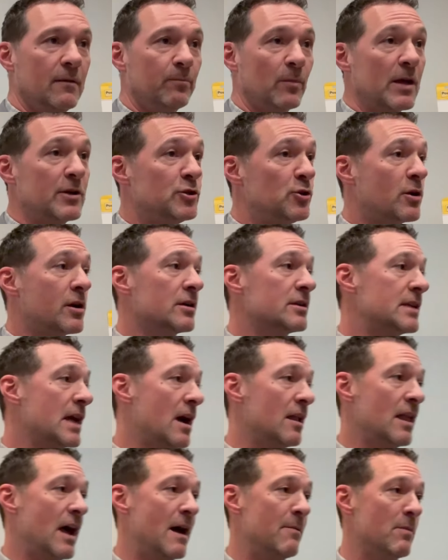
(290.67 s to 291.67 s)
As you can
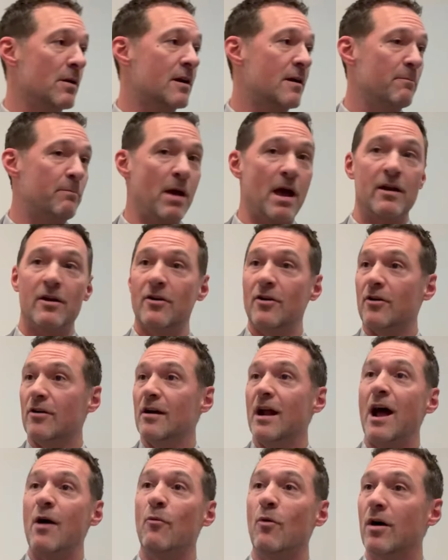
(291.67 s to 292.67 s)
tell, I'm a competitor and
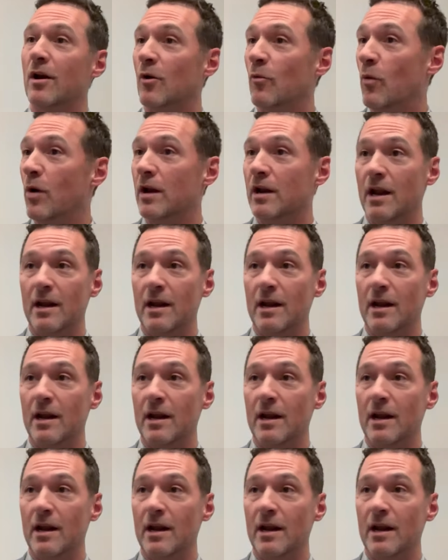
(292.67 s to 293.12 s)
I want to win.